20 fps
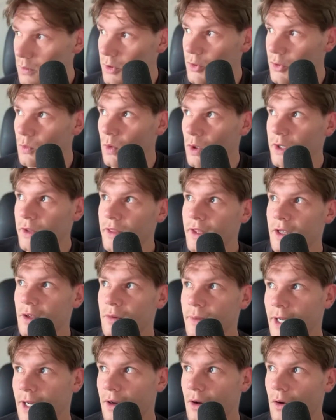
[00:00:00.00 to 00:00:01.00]
you want to think
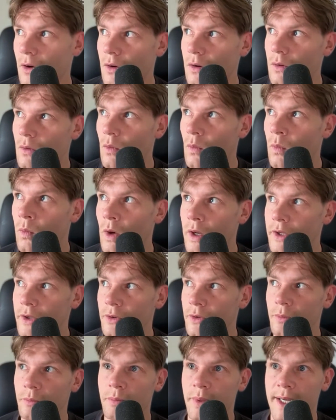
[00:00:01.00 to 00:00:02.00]
about what
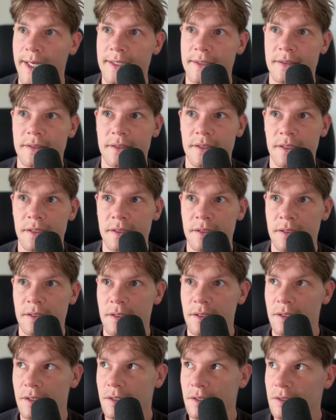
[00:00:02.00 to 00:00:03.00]
your best
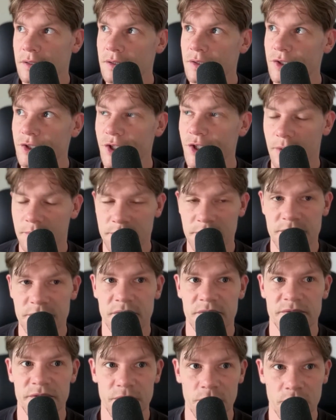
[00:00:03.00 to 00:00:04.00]
jumps
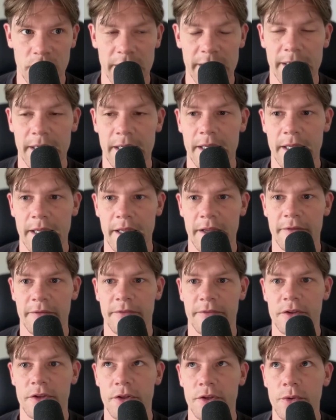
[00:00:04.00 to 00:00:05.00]
feel like. If
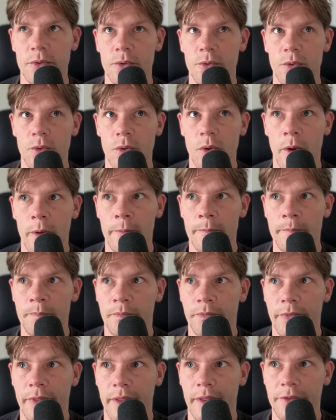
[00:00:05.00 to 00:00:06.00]
you
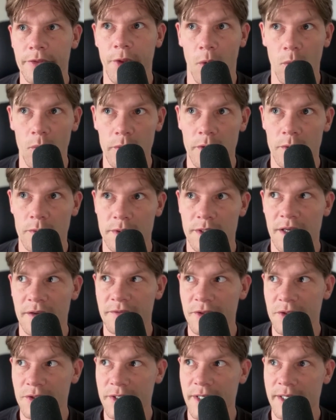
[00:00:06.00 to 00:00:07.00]
don't know what that
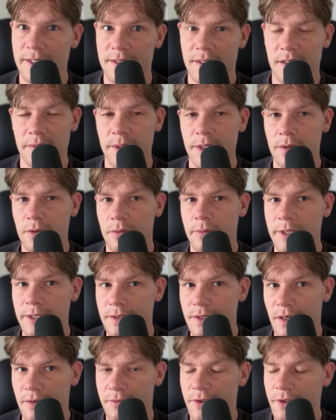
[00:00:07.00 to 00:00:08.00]
feels like, it's going to be a little bit
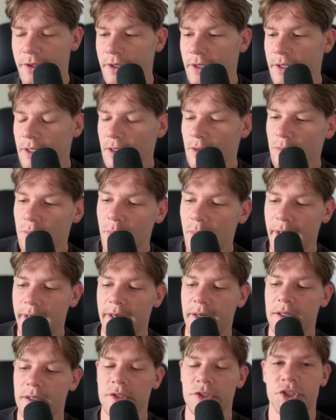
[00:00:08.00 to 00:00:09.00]
tougher.
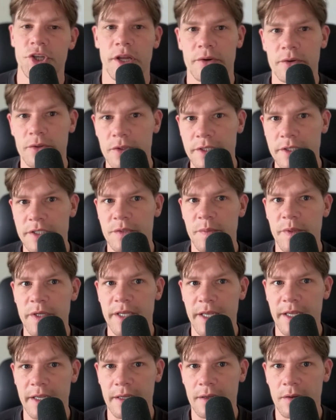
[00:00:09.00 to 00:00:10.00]
But generally
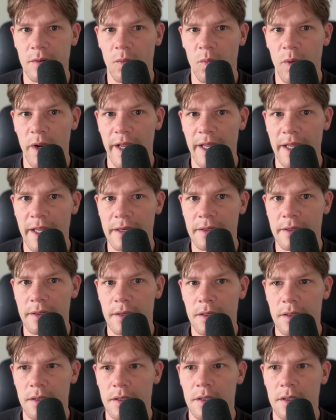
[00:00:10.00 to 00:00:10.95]
speaking, when